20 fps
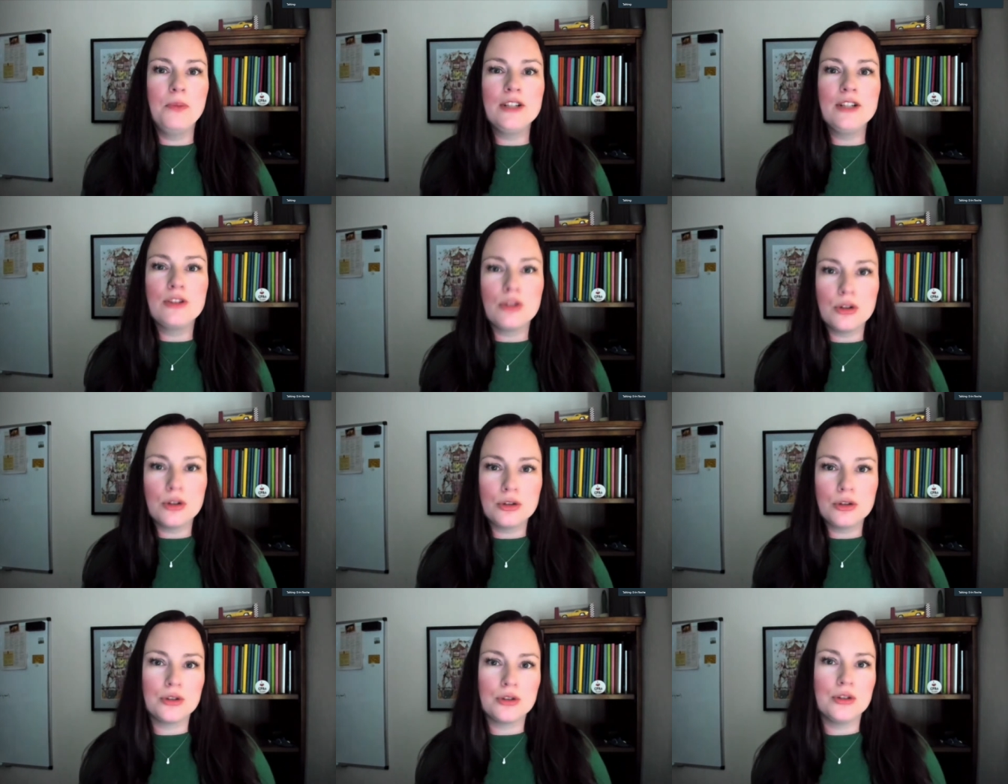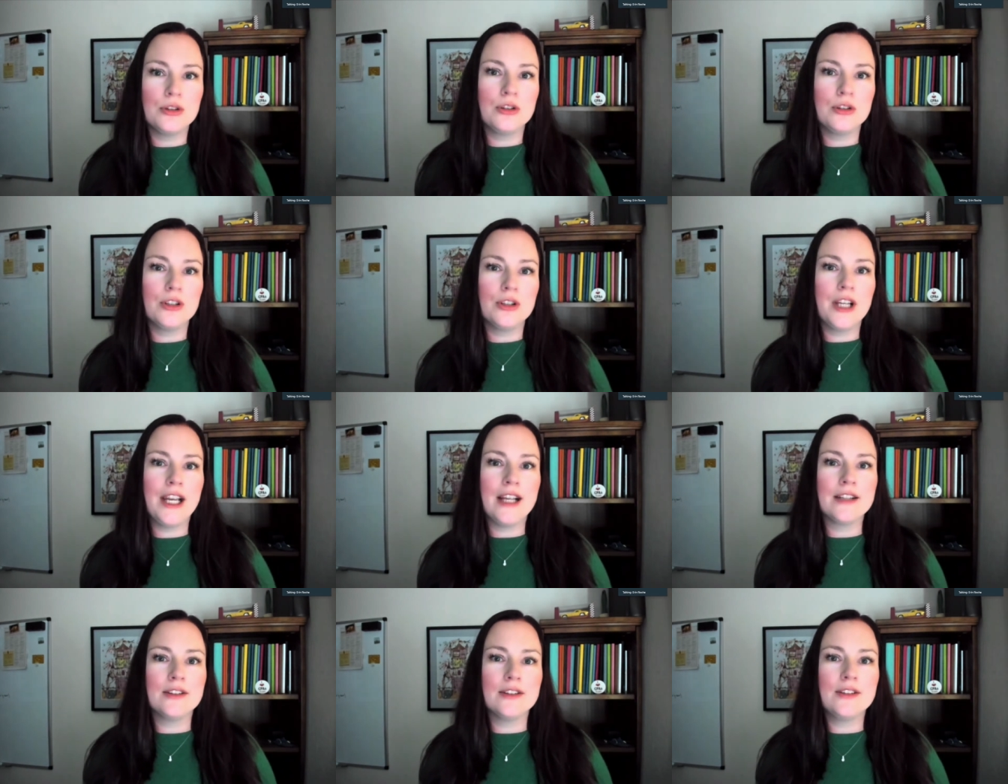be
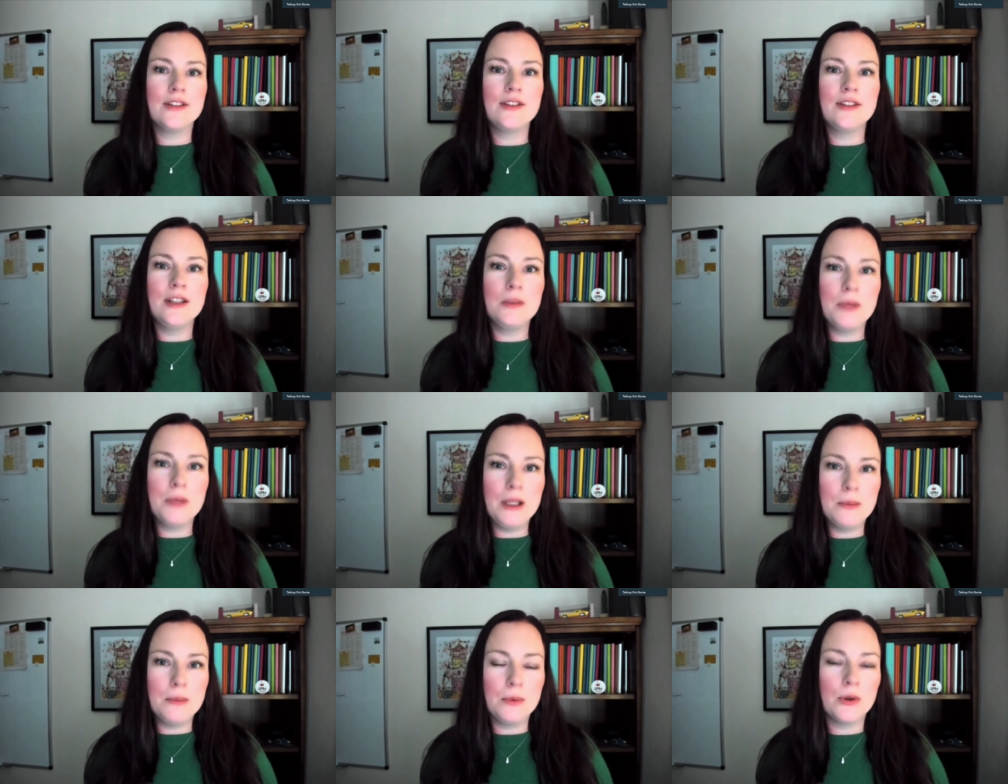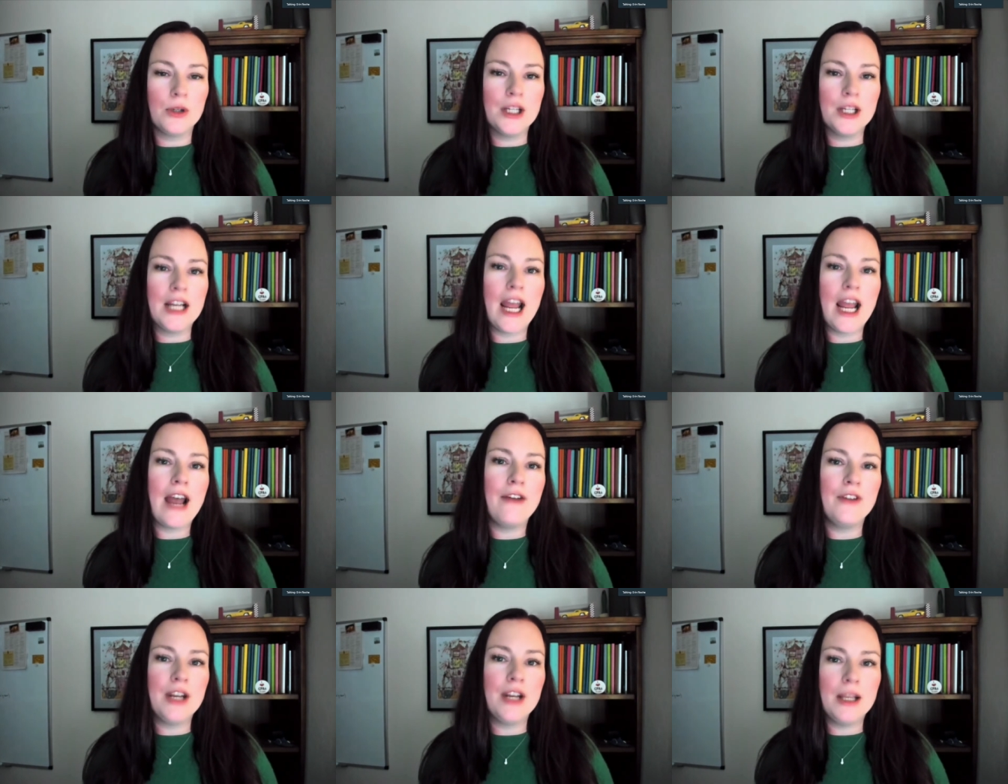social and see people
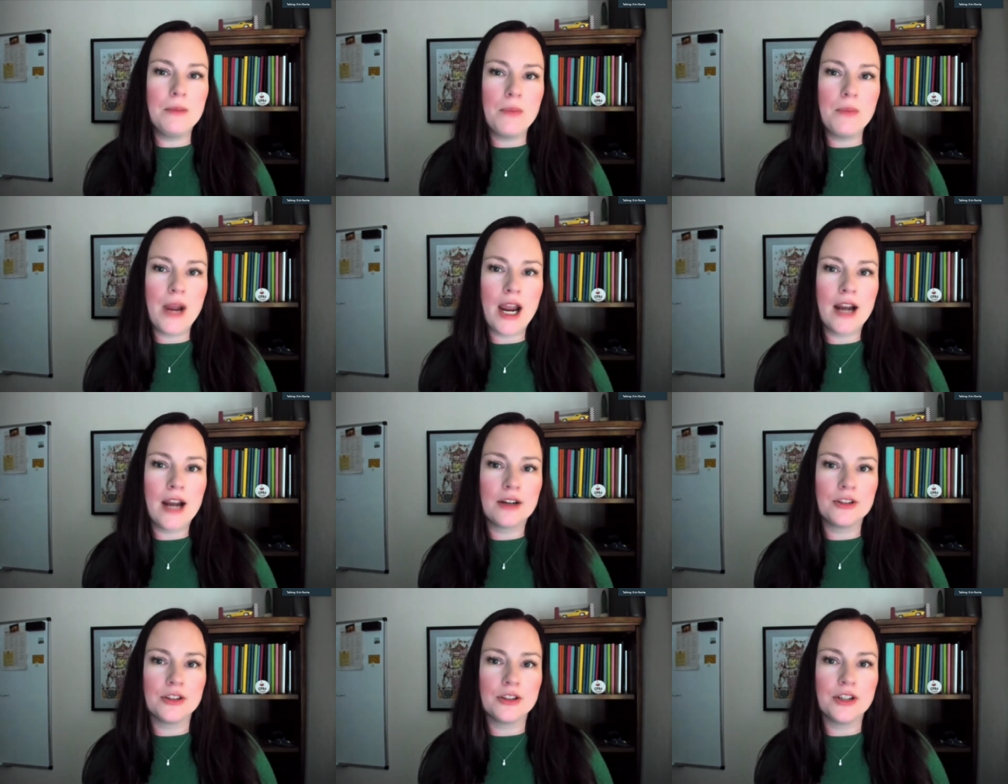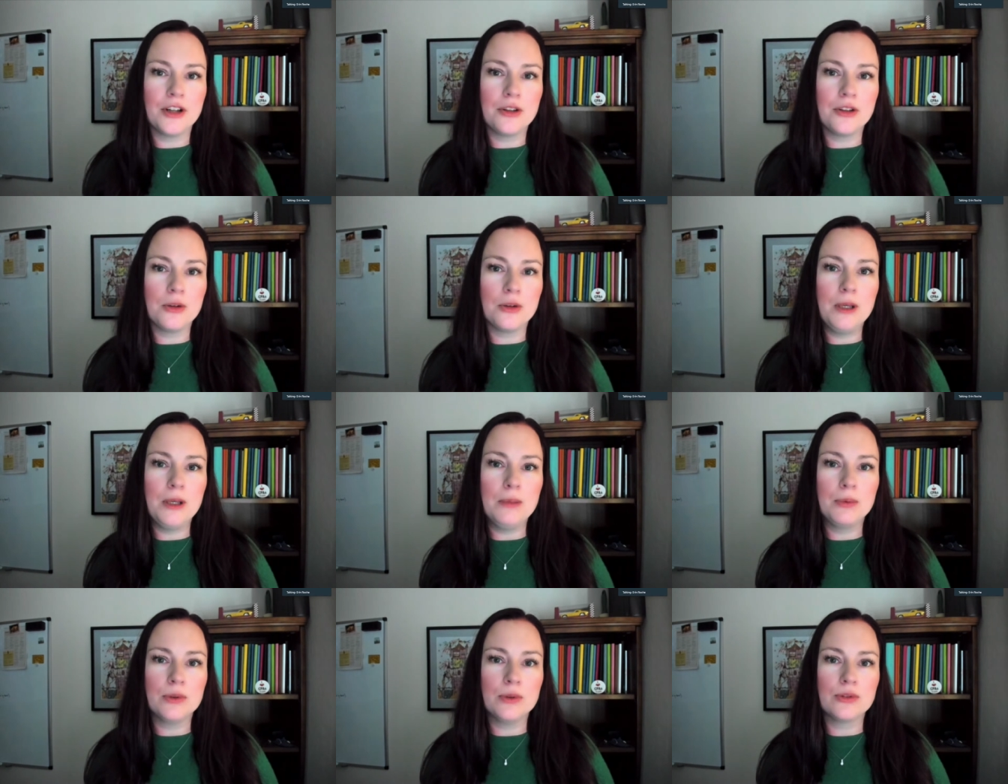and have an impact on
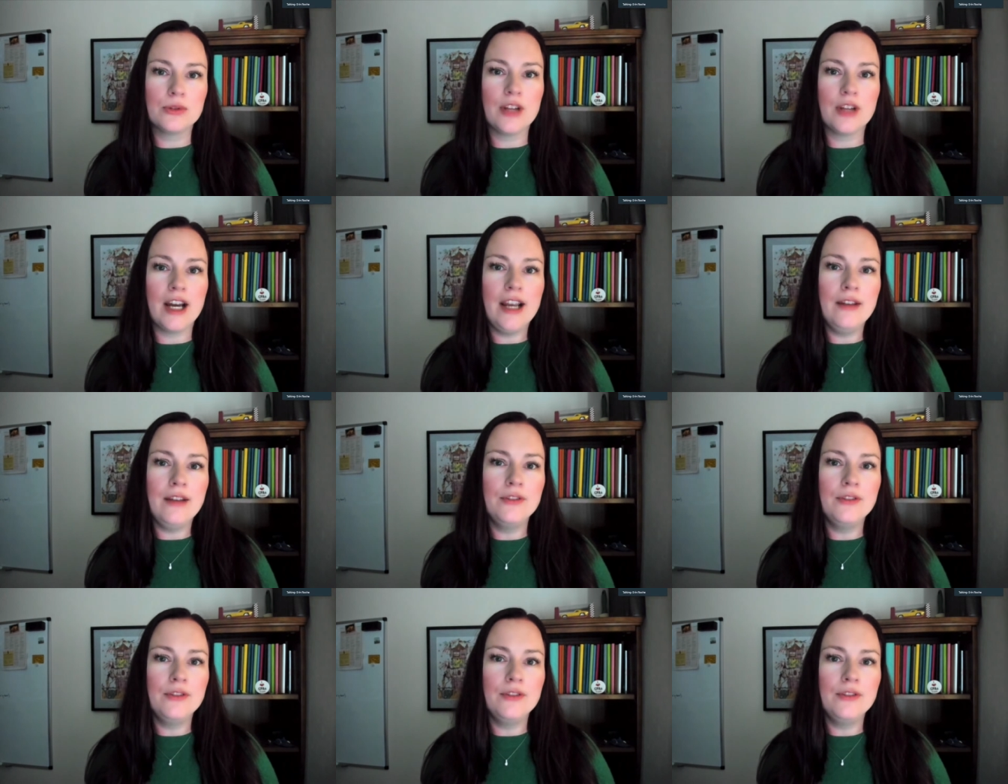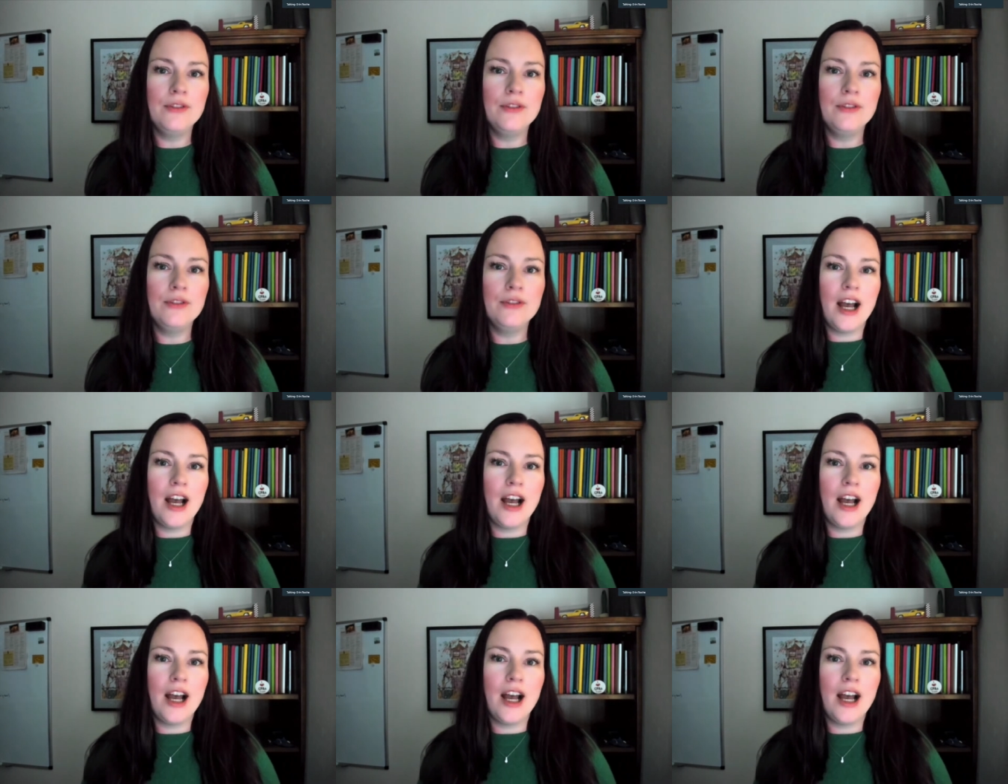other people's lives,